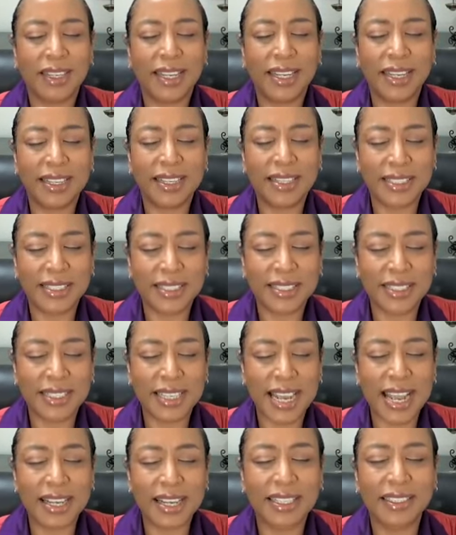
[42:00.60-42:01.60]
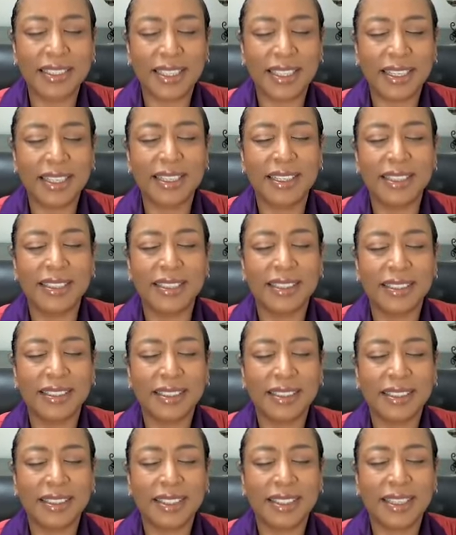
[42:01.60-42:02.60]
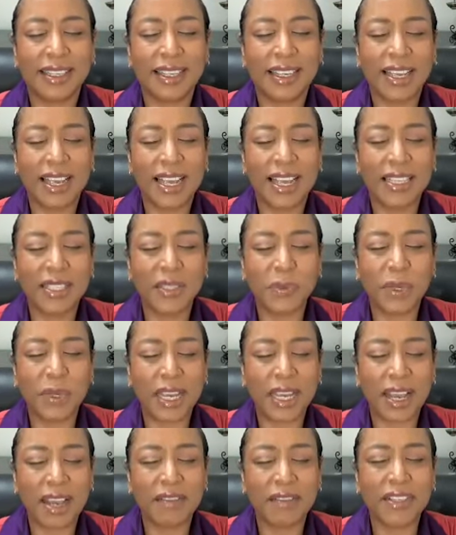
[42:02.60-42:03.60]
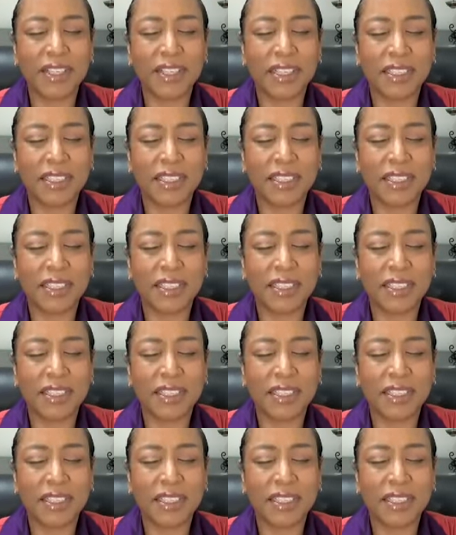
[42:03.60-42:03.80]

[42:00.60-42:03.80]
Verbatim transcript: it is exactly as we have